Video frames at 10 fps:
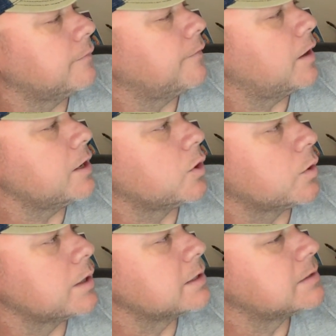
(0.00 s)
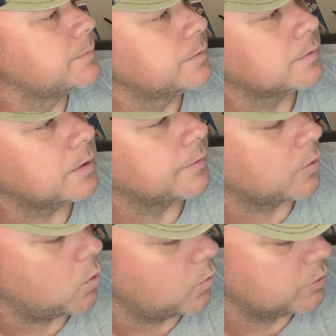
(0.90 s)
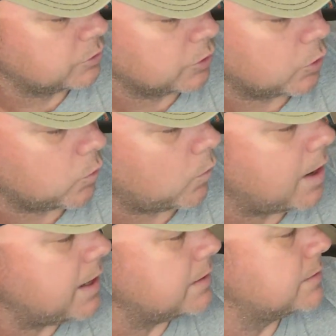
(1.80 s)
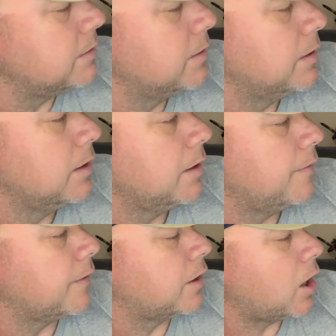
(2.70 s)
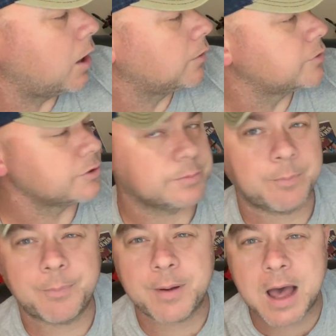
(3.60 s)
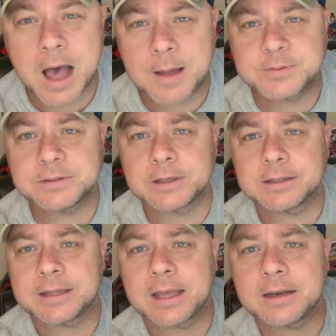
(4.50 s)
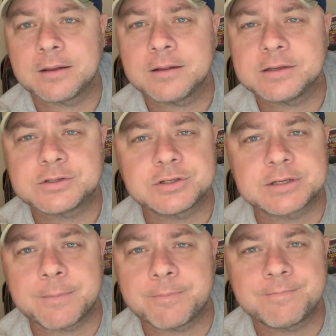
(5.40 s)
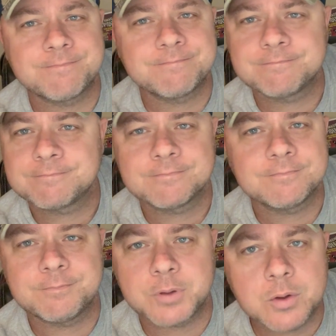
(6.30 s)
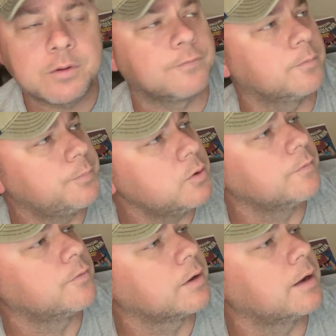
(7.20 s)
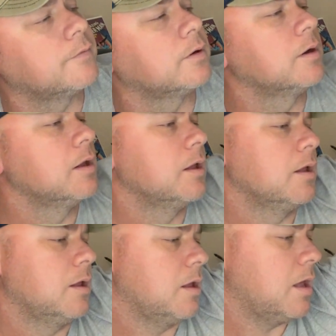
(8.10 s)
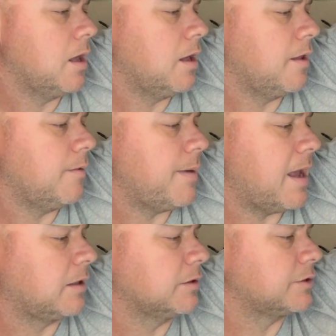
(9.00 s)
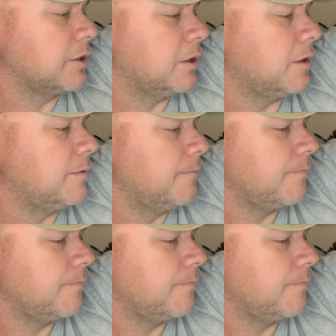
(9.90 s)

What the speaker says: very crisp. The corners look great. The color just pops. Look at that. It's just a beautiful, beautiful cover. The back looks good.